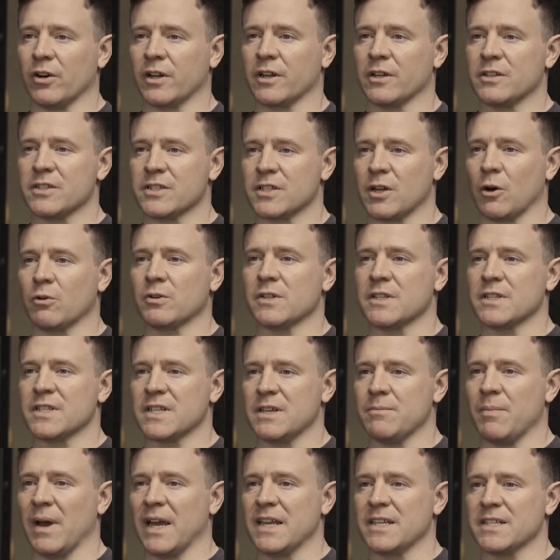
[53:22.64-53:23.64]
on a
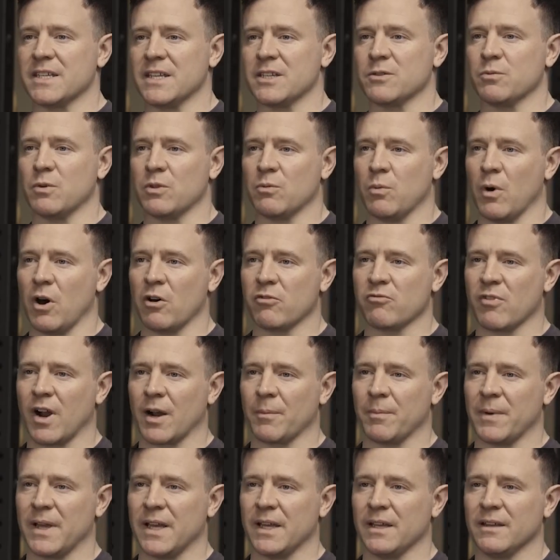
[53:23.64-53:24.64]
consultancy basis with World
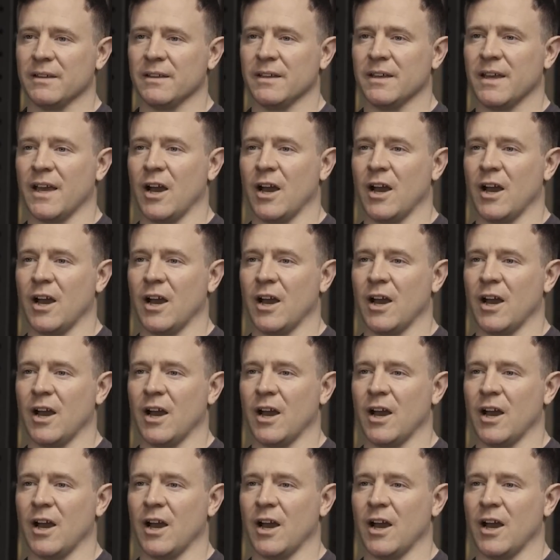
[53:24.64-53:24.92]
Rugby,